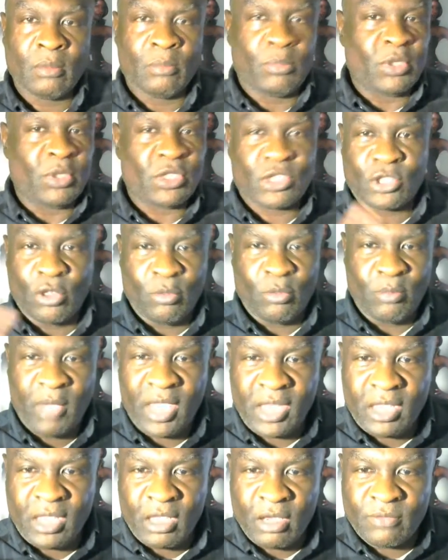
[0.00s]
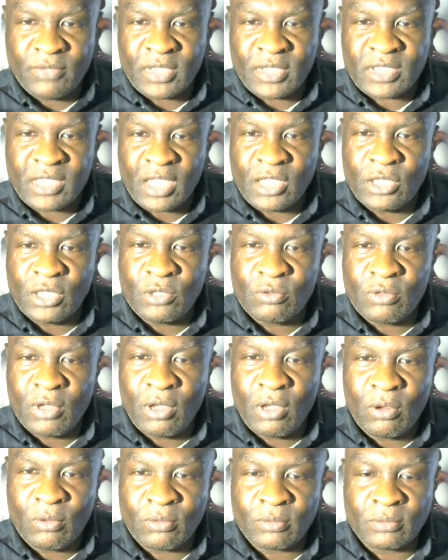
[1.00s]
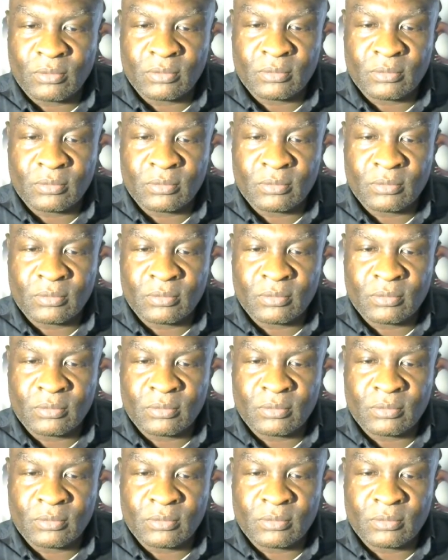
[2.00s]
But so many of us, and you know,